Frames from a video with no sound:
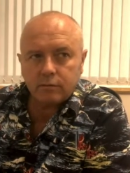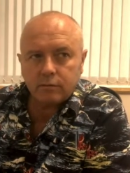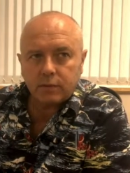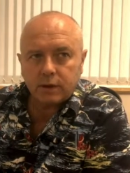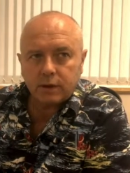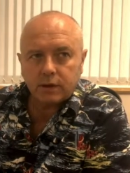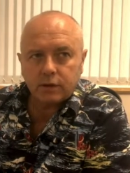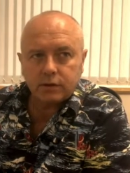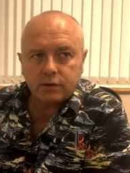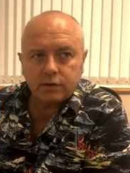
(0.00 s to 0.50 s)

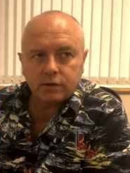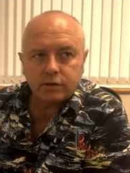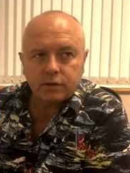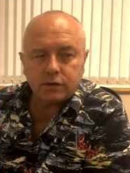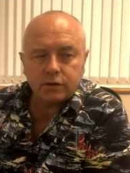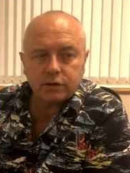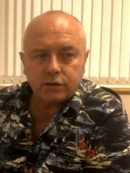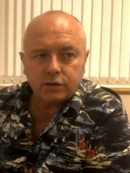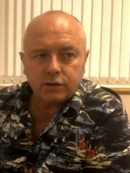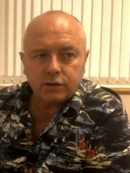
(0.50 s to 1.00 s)

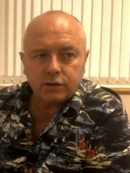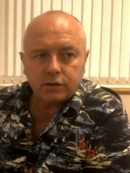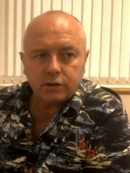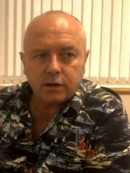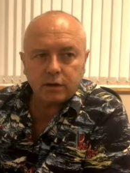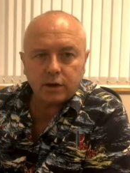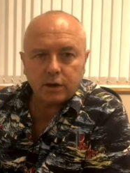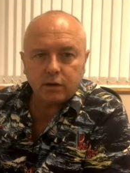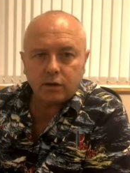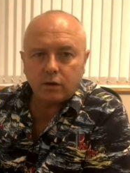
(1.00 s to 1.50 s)
because
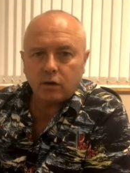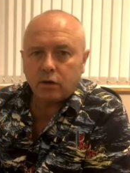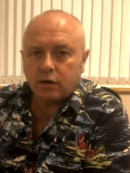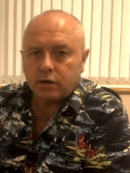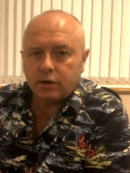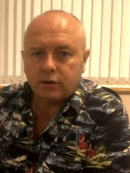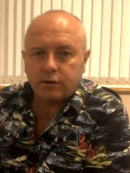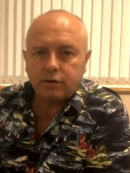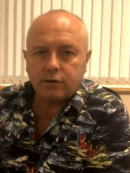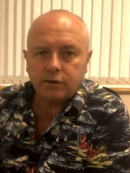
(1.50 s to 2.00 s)
they're all
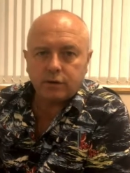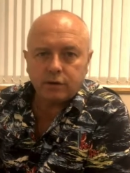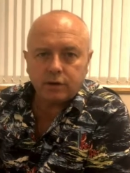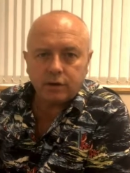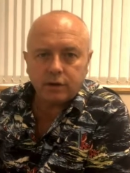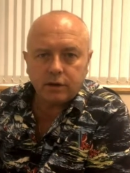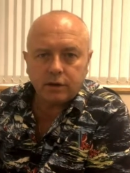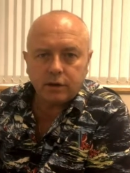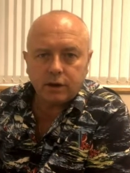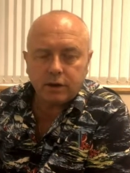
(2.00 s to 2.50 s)
different
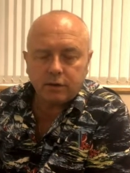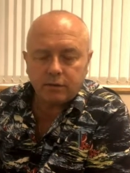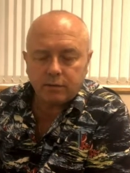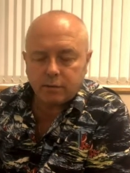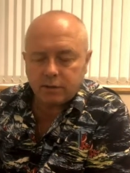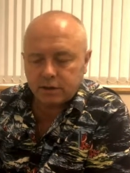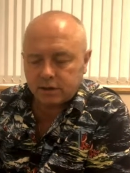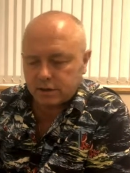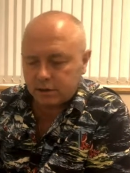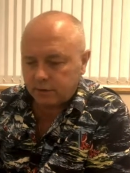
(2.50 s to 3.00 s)
and
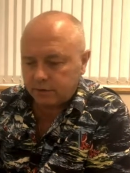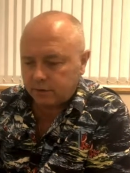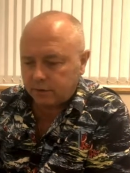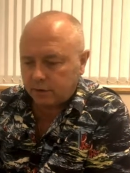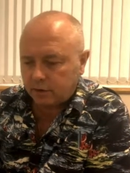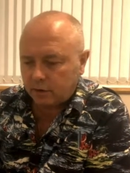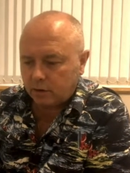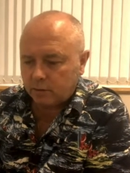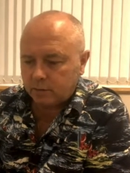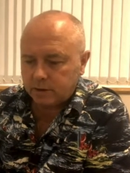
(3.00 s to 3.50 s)
everybody's
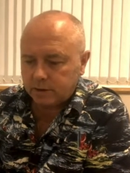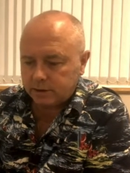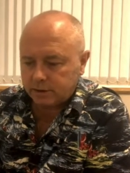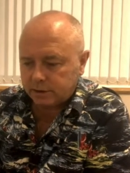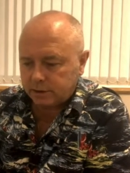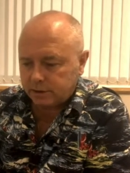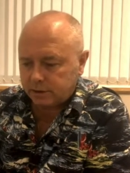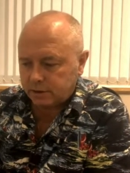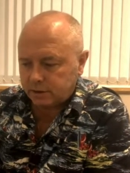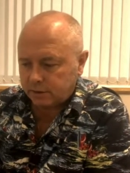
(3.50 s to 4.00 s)
different, all
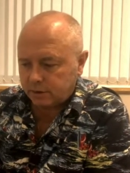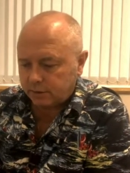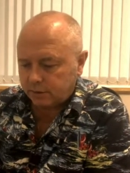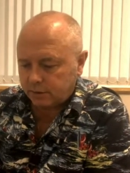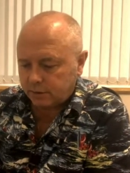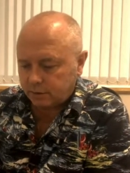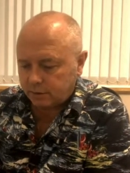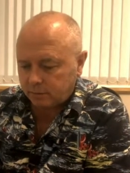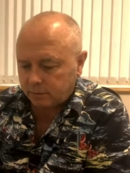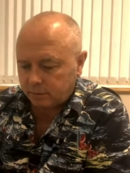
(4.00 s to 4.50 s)
businesses are
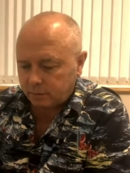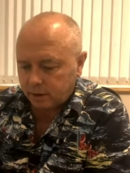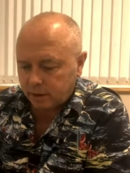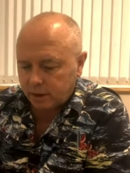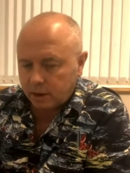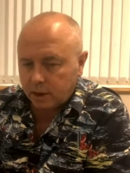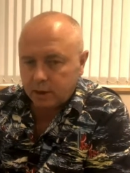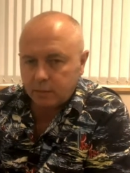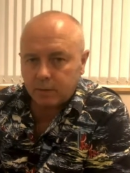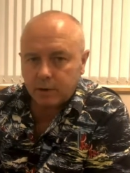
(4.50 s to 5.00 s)
different, and
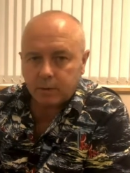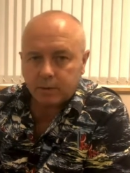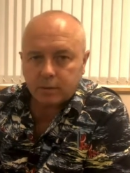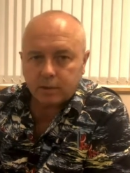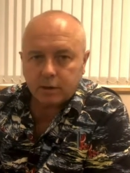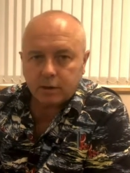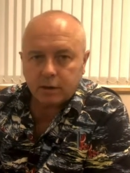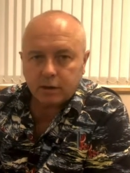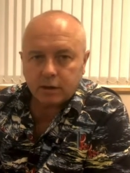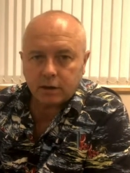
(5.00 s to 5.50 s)

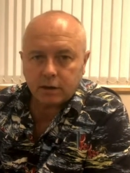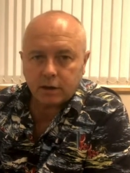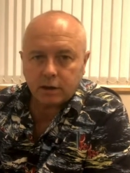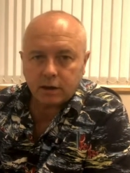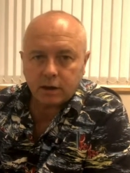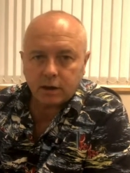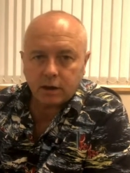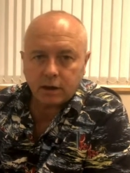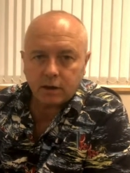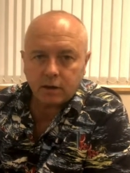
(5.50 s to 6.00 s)
people
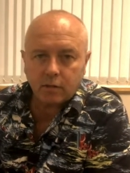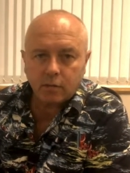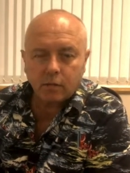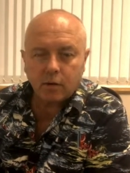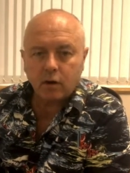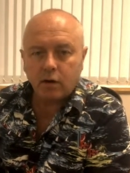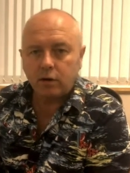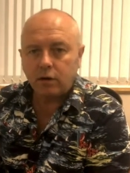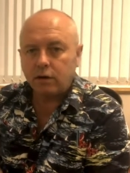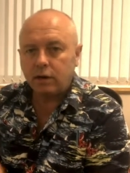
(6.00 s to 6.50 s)
are
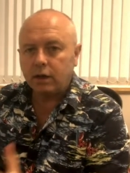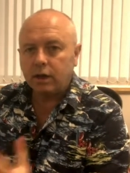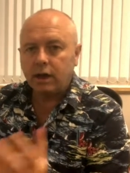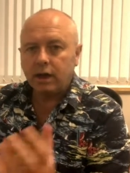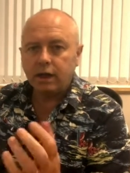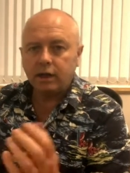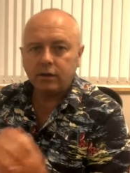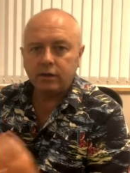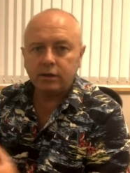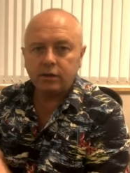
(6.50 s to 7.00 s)
more
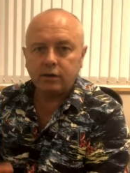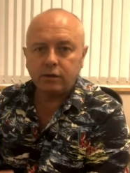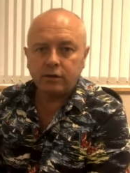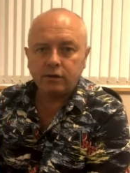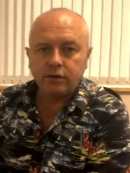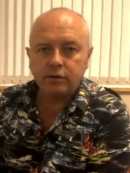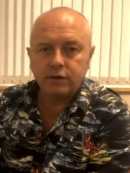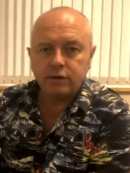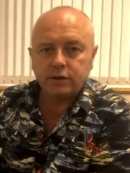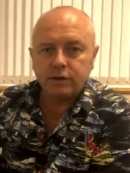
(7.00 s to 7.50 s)
enlightened than
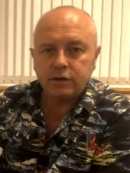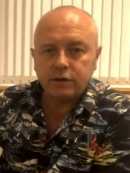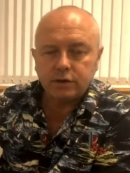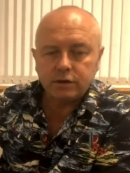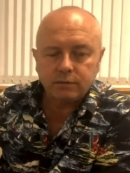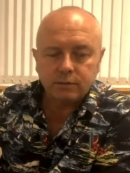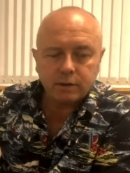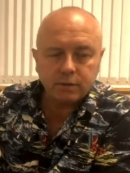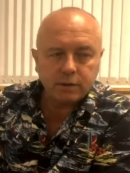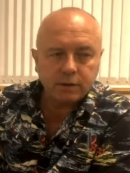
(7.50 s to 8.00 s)
others,
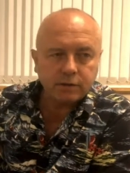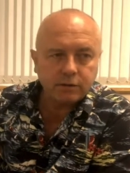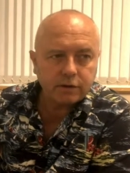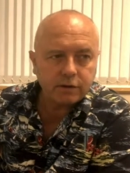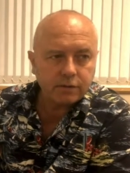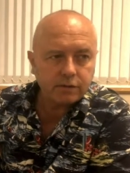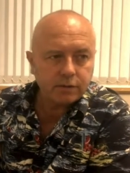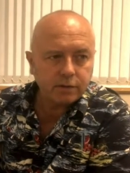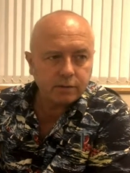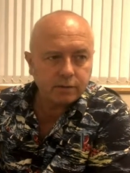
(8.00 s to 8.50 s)
and people have
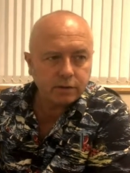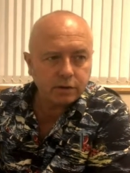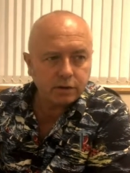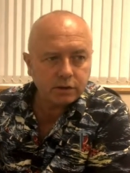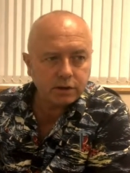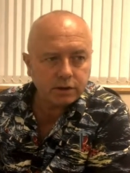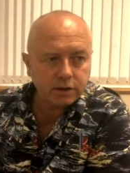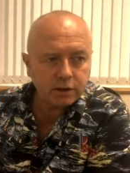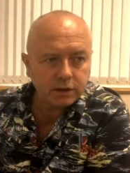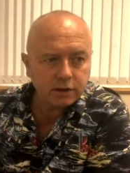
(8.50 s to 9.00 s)
different
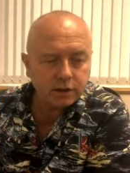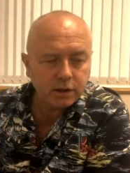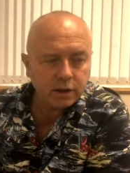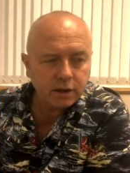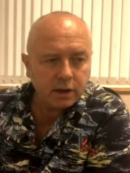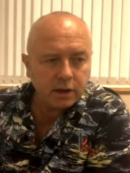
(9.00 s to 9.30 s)
approaches.